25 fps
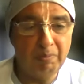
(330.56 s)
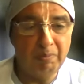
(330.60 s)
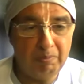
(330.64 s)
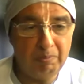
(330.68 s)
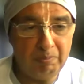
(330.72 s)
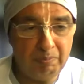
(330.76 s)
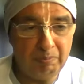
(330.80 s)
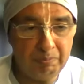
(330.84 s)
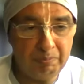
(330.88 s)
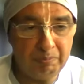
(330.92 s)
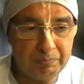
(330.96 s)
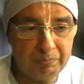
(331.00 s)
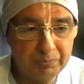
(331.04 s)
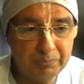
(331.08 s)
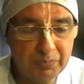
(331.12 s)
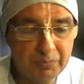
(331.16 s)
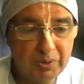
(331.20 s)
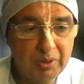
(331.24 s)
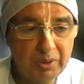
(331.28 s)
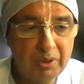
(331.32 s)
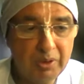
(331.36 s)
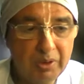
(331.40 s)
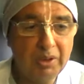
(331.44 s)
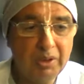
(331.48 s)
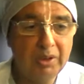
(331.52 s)

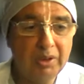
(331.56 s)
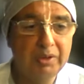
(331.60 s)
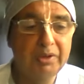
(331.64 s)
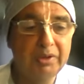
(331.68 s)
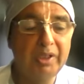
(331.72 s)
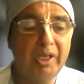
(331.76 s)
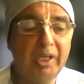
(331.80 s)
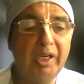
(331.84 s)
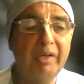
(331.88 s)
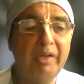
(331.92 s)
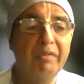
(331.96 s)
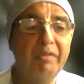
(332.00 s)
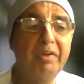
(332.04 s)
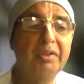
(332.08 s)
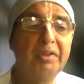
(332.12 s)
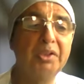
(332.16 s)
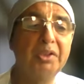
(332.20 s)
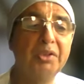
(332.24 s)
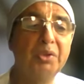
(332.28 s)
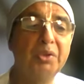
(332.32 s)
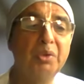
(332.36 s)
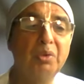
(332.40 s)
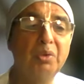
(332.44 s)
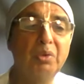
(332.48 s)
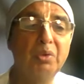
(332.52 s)
then
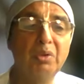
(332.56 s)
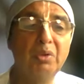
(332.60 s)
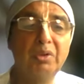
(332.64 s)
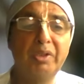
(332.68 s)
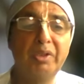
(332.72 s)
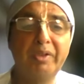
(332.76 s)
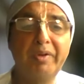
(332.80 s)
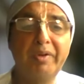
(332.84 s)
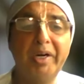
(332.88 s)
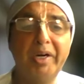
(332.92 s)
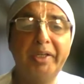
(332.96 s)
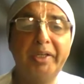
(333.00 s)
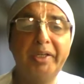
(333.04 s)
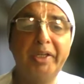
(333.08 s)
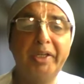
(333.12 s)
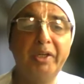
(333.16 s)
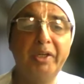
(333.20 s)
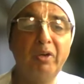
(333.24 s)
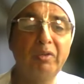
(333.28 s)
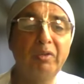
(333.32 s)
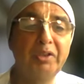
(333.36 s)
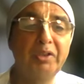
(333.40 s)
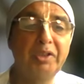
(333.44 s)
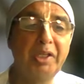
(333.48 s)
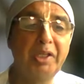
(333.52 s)
Ritasu, the great
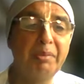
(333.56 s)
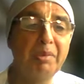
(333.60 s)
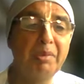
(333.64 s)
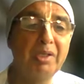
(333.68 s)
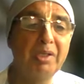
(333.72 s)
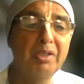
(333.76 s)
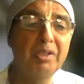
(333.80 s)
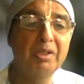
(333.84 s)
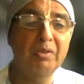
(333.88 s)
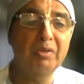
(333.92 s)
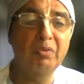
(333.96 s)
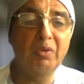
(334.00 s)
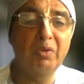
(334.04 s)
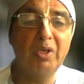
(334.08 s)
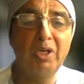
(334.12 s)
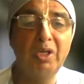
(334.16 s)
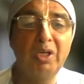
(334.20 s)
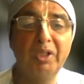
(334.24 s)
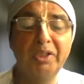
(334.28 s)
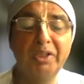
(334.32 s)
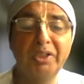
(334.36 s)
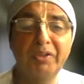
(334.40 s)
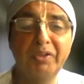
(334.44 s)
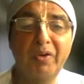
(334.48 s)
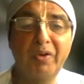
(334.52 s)
hero of the demons
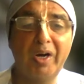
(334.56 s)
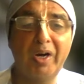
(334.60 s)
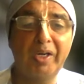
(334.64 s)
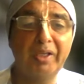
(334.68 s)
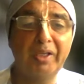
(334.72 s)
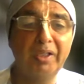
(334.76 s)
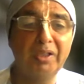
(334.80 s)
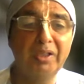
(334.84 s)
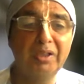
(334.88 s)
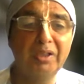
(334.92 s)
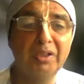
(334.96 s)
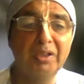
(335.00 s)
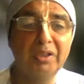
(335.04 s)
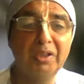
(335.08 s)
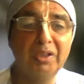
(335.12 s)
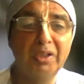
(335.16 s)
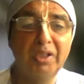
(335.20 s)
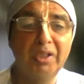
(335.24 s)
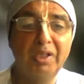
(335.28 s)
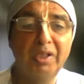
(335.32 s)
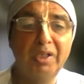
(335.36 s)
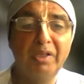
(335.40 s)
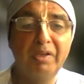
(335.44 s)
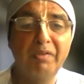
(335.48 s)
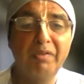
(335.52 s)
world is trident
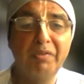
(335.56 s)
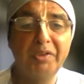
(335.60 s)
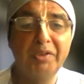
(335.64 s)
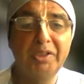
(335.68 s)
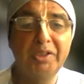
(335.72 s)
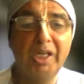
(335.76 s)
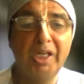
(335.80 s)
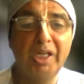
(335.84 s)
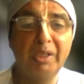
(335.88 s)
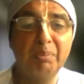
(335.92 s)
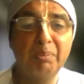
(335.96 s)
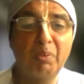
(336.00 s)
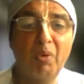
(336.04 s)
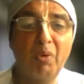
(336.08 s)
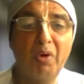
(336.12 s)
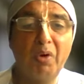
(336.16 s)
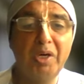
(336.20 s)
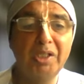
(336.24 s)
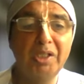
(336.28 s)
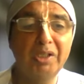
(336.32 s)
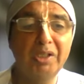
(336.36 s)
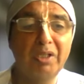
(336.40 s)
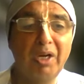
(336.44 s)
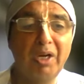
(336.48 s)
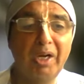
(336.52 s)
which had
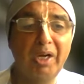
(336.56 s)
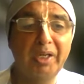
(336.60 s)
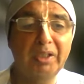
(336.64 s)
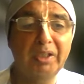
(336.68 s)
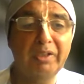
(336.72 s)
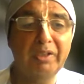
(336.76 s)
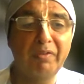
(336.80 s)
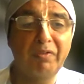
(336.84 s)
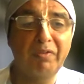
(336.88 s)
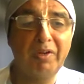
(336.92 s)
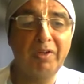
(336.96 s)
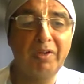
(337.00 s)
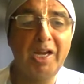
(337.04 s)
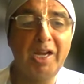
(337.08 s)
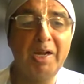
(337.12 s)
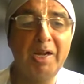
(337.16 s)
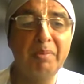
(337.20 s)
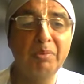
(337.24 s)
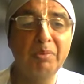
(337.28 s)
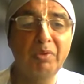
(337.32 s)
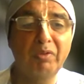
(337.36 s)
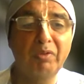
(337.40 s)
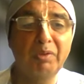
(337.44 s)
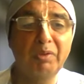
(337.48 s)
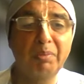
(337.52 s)
points like the
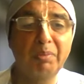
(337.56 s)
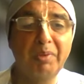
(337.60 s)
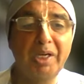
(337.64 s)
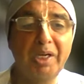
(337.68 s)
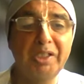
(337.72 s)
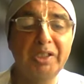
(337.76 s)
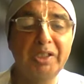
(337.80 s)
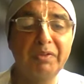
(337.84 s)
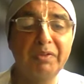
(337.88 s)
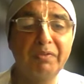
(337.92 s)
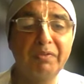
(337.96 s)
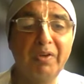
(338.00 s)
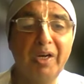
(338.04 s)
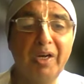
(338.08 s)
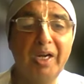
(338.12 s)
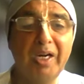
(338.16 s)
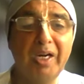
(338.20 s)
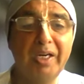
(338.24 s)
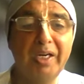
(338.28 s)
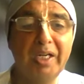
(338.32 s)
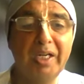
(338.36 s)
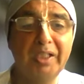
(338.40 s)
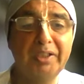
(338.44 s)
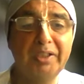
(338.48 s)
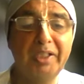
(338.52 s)
flames of the blazing
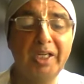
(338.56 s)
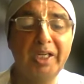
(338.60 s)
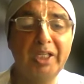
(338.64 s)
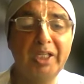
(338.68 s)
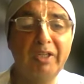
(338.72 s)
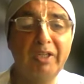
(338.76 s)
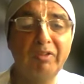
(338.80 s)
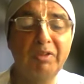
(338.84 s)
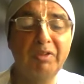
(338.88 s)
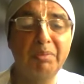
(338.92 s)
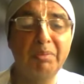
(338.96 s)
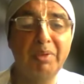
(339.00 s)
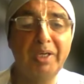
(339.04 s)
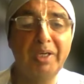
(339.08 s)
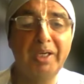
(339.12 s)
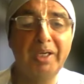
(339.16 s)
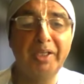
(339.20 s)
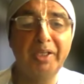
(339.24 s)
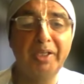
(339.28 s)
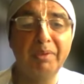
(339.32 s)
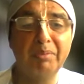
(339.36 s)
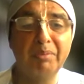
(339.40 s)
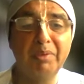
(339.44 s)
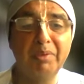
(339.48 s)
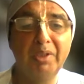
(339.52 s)
fire at the end of the
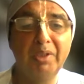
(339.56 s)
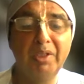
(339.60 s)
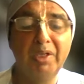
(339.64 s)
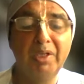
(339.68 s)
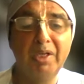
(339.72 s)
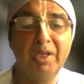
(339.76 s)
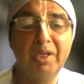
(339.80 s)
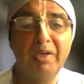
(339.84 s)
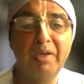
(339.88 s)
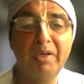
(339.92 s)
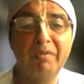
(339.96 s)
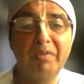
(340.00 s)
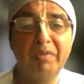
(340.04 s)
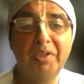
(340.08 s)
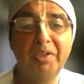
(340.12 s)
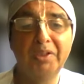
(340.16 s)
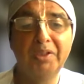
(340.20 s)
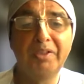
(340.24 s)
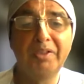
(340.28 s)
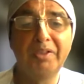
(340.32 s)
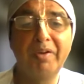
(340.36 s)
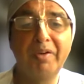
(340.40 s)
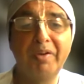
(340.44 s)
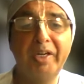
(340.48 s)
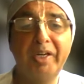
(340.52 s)
millennium
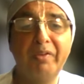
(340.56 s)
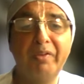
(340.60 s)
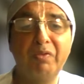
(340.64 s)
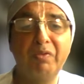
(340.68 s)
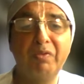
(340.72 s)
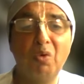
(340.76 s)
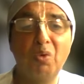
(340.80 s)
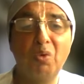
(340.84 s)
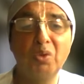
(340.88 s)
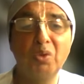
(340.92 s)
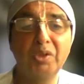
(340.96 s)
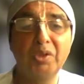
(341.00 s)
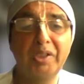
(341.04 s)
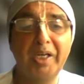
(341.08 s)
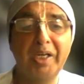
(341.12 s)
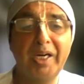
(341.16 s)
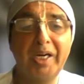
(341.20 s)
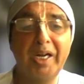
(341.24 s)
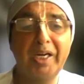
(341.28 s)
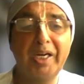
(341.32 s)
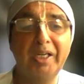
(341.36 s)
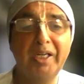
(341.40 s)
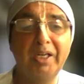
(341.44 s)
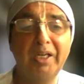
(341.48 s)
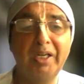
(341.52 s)
with great force and
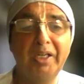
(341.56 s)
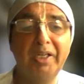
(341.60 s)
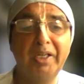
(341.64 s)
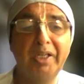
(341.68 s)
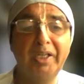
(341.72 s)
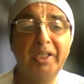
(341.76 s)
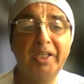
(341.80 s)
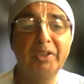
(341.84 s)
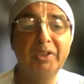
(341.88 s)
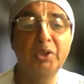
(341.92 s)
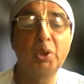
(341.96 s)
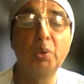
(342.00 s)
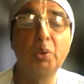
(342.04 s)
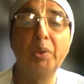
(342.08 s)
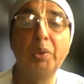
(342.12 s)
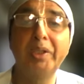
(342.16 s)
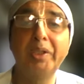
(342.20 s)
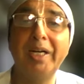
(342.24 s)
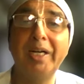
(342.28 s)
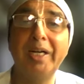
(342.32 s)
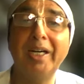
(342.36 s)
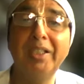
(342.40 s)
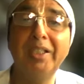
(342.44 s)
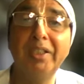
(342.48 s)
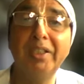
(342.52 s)
anger he threw
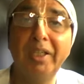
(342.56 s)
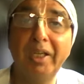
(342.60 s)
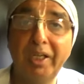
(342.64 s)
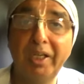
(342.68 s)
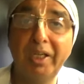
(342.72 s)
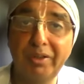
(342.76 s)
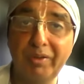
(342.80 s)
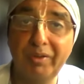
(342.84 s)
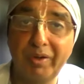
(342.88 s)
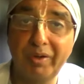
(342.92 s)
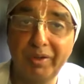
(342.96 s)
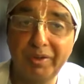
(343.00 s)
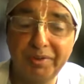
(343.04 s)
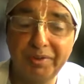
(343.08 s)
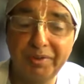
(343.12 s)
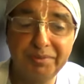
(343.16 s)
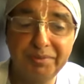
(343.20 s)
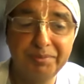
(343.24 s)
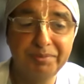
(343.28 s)
it at indra